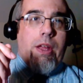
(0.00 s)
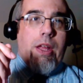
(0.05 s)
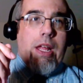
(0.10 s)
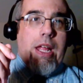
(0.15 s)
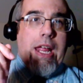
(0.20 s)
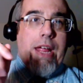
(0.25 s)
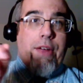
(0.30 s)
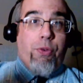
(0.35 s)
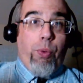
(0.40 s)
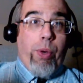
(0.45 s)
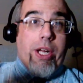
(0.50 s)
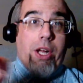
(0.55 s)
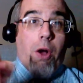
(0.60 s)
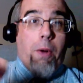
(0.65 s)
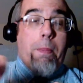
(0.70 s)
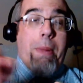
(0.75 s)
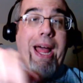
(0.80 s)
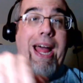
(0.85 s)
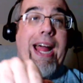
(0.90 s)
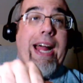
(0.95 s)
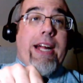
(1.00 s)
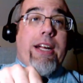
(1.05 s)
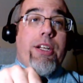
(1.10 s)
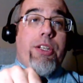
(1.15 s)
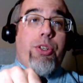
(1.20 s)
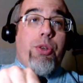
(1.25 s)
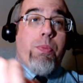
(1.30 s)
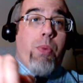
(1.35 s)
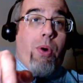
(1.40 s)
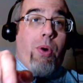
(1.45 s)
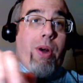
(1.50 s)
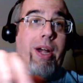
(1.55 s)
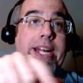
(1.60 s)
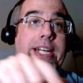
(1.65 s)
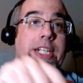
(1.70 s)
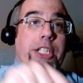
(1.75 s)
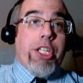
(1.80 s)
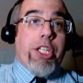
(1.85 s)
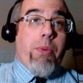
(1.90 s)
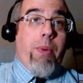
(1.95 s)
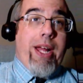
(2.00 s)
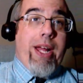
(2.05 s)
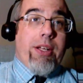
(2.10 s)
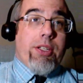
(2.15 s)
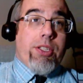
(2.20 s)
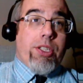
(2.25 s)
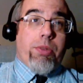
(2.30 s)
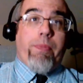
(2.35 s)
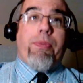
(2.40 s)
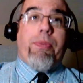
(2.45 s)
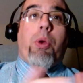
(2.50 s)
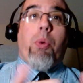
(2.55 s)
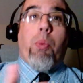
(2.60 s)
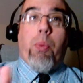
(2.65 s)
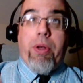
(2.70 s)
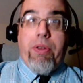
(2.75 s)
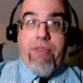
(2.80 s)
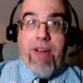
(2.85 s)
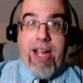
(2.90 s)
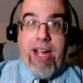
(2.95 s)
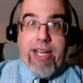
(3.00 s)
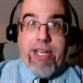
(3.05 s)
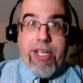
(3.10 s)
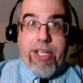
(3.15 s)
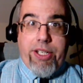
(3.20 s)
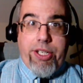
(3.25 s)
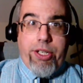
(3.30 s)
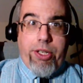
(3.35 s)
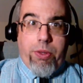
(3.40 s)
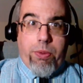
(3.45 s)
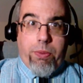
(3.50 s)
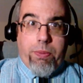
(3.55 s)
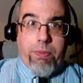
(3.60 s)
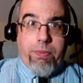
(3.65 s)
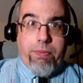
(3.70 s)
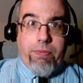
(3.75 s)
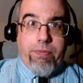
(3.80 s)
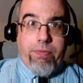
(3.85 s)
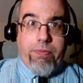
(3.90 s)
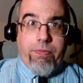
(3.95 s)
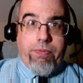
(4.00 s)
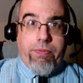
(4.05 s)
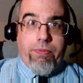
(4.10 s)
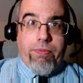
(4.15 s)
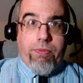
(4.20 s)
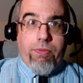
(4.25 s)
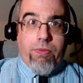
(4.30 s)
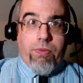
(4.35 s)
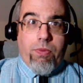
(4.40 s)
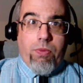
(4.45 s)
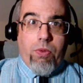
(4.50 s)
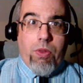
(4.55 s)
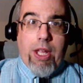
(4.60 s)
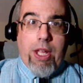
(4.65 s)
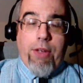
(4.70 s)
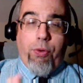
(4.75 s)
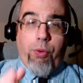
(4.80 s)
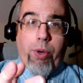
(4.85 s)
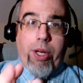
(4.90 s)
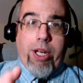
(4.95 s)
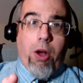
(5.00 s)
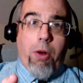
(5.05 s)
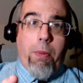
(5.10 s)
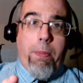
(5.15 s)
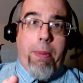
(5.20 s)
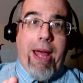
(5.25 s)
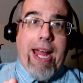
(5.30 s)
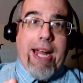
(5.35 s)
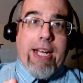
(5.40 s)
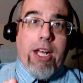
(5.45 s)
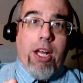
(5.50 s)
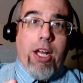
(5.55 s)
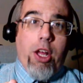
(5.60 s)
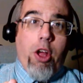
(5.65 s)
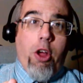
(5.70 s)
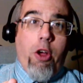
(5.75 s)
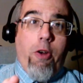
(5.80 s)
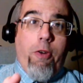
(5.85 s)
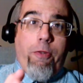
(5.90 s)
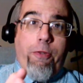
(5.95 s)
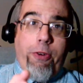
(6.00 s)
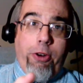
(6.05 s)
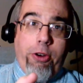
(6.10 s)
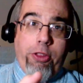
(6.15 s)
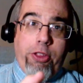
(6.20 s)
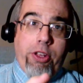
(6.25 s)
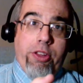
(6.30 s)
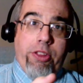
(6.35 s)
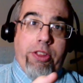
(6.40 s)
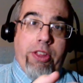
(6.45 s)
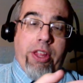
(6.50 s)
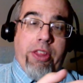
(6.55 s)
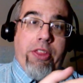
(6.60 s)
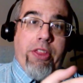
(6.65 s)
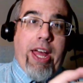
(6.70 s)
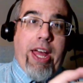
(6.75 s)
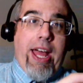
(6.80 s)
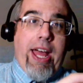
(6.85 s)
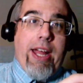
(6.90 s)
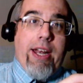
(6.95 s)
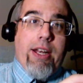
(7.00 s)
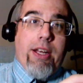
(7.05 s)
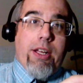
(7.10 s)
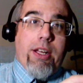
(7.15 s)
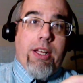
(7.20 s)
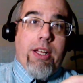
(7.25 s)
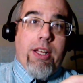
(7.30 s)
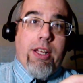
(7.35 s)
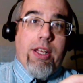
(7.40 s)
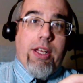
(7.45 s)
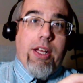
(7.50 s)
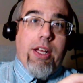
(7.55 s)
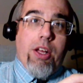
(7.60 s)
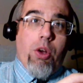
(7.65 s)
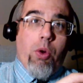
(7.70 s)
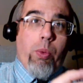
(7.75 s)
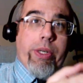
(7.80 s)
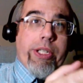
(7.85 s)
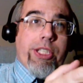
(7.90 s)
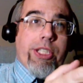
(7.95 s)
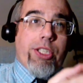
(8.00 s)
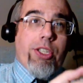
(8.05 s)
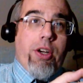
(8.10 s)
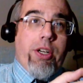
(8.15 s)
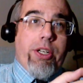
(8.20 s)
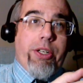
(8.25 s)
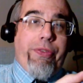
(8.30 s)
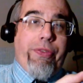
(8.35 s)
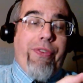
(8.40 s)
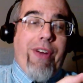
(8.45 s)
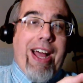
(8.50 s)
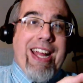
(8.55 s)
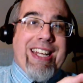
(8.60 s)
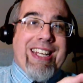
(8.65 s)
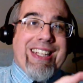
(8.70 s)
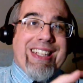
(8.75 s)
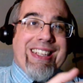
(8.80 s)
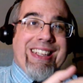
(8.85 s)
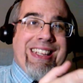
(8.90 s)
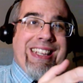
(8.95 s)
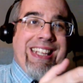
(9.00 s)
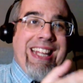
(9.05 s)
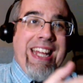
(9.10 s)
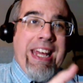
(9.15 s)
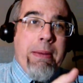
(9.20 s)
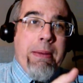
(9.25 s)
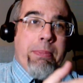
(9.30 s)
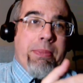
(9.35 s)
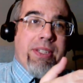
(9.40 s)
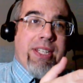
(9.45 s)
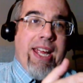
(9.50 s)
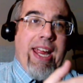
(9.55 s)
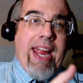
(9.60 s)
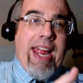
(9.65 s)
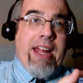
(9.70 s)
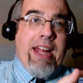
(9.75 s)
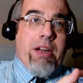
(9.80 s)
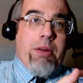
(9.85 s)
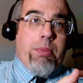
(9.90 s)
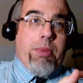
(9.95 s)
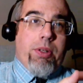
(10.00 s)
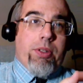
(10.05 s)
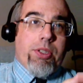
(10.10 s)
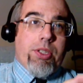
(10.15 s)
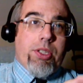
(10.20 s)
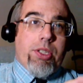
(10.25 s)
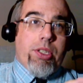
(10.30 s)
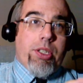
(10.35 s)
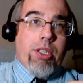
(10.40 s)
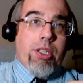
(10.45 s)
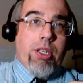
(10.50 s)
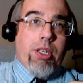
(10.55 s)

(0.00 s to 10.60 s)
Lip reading: If we go back to more ancient whales, we find it too. If we go back further than that, we start to find limbed animals,